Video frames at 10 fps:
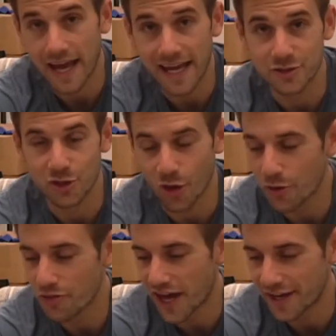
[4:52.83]
And
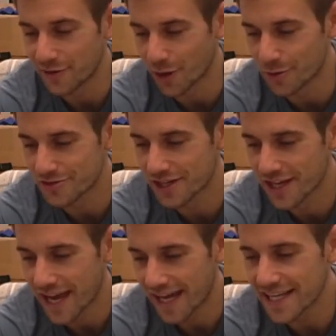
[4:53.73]
on that note,
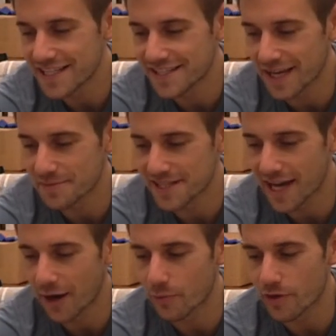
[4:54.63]
any tips to
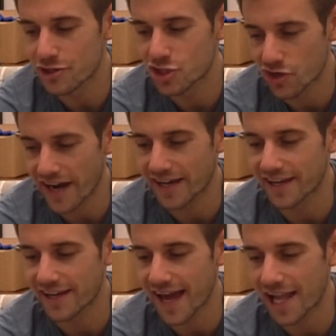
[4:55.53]
help with
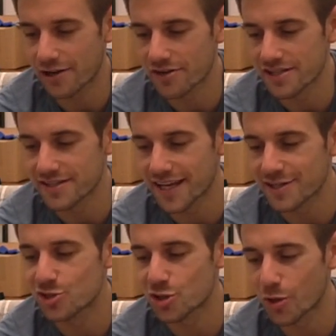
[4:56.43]
tracking calories?
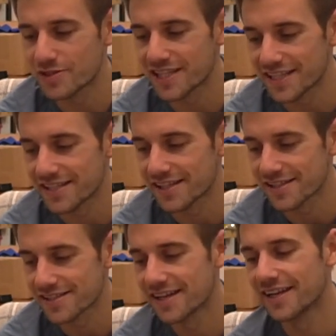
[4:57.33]
It's so
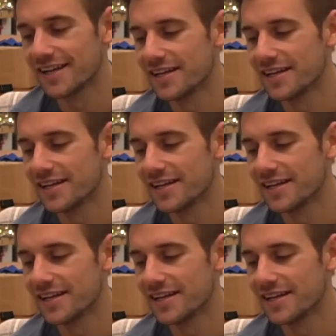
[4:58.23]
tedious.